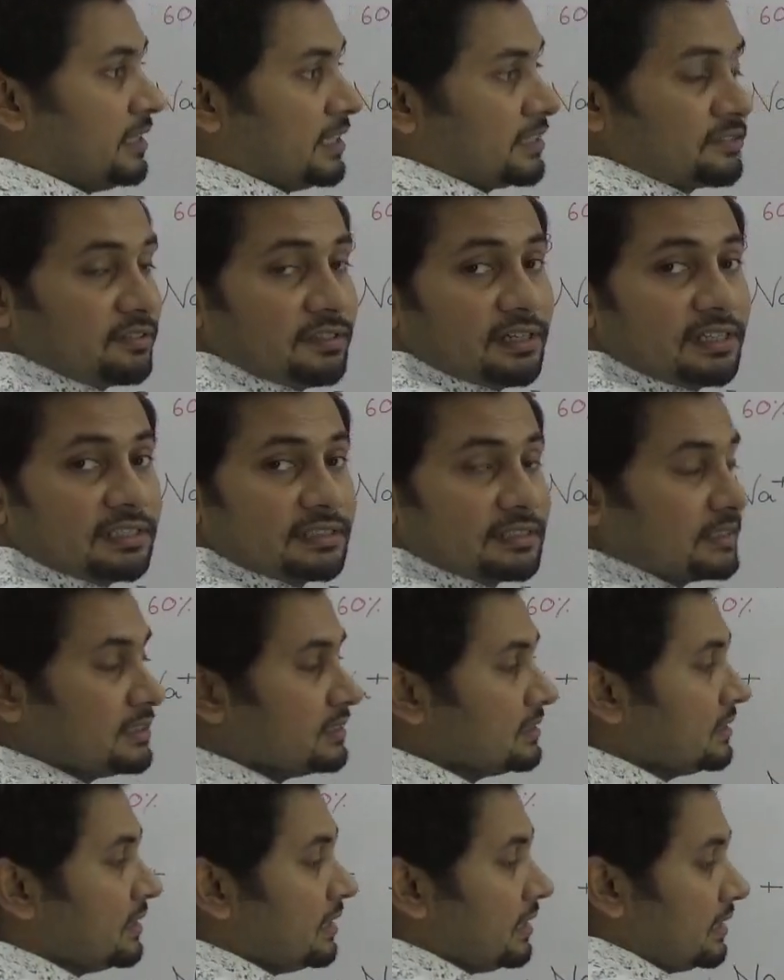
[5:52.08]

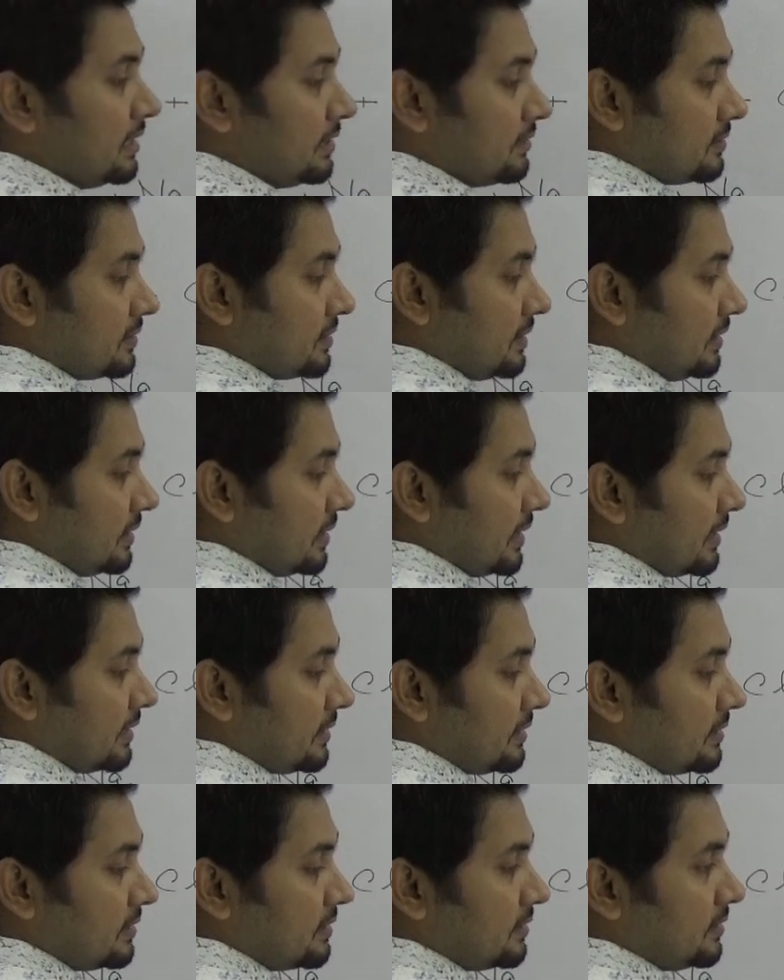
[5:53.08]
electrolysis you see
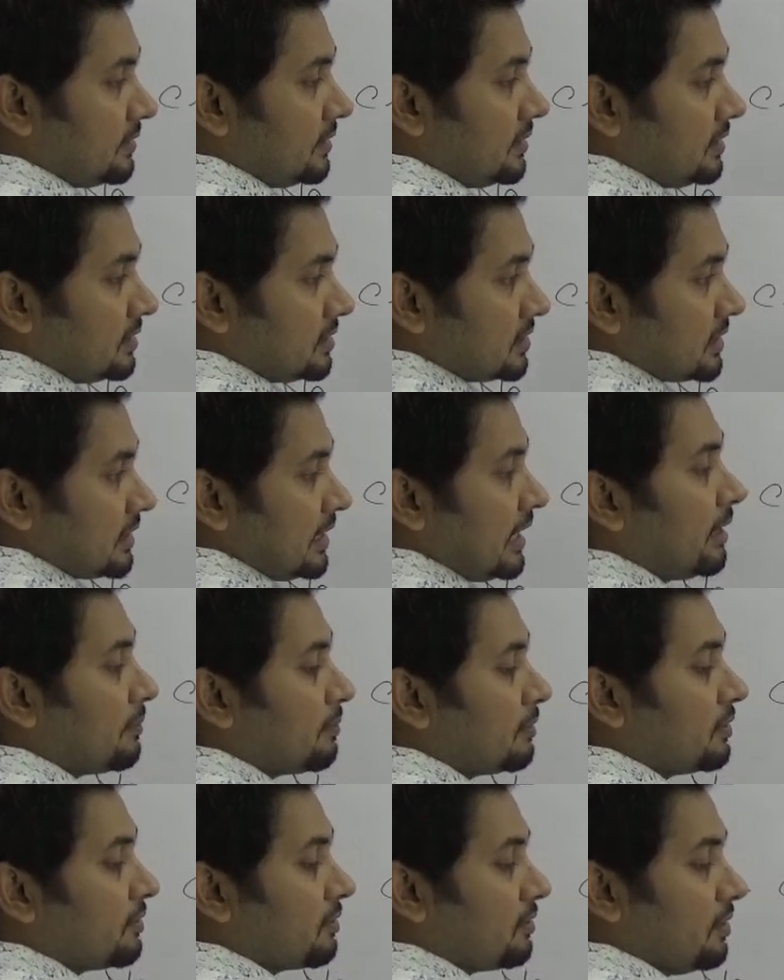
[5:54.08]
that this
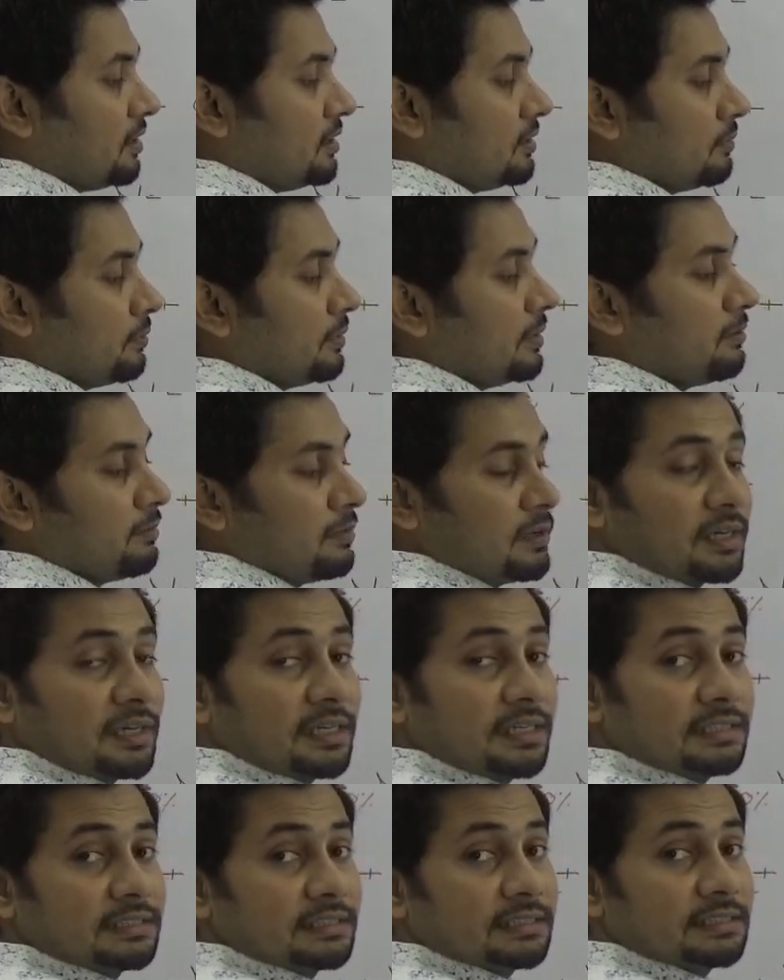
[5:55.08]
carbon rod will
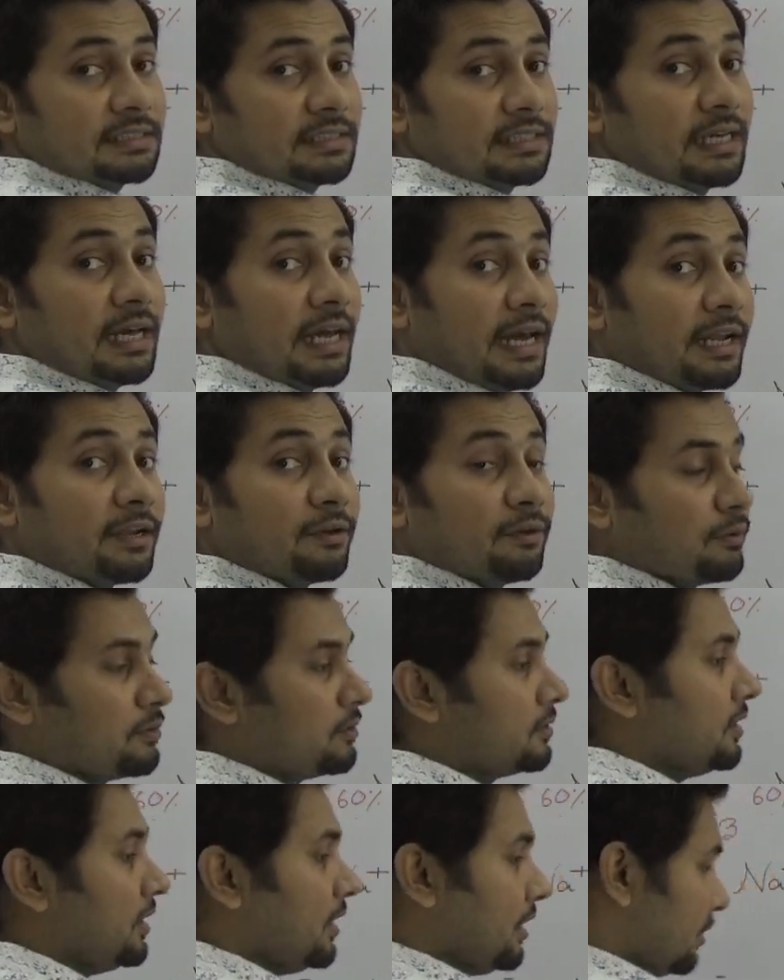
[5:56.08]
work as
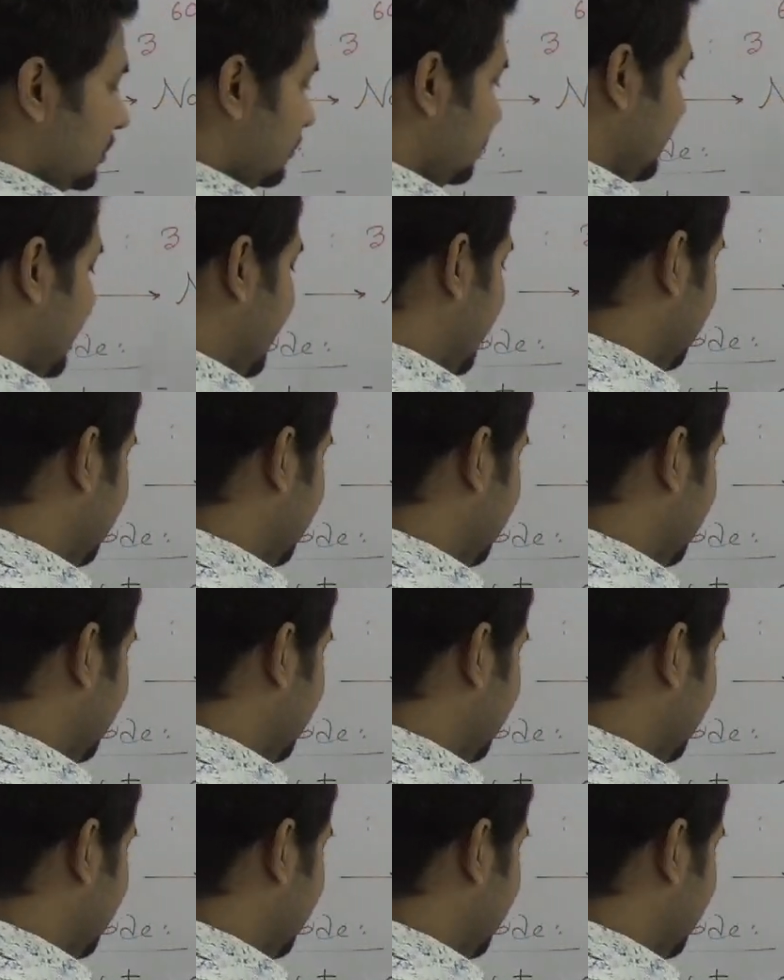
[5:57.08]
anode so